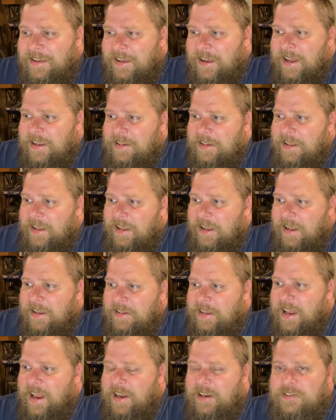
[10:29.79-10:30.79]
I
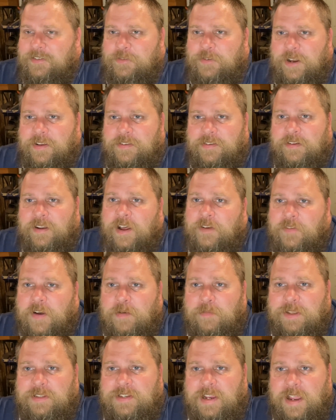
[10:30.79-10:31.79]
can't stress enough
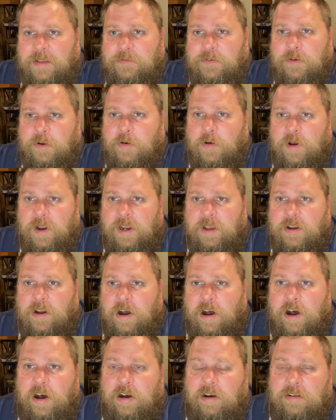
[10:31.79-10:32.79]
how many times you go on a
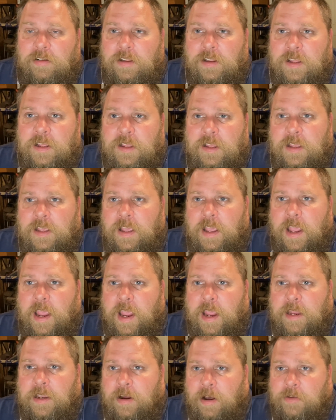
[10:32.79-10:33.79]
call,
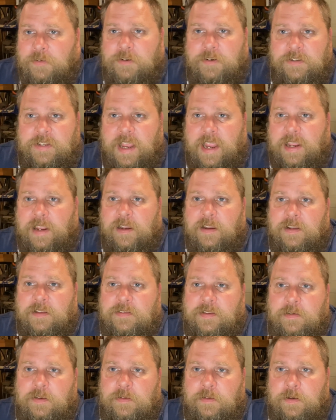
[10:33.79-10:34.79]
and all you're taking
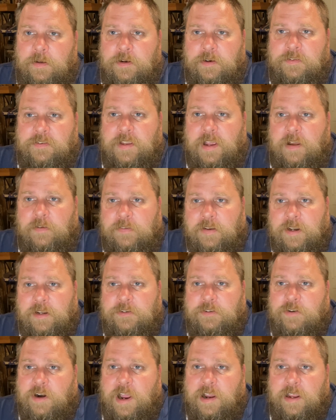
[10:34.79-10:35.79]
is yourself in a
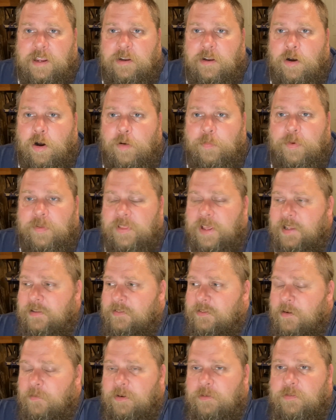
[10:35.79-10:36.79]
truck and hoping that
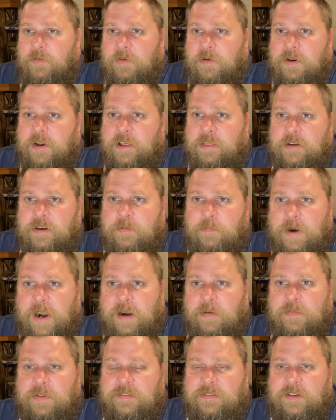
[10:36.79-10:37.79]
someone from another
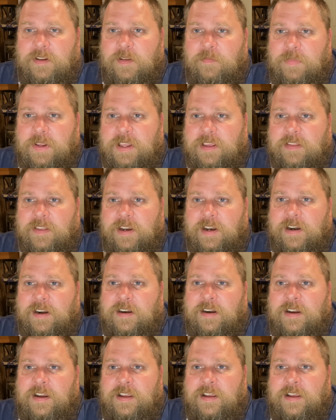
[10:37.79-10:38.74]
department's going to be there.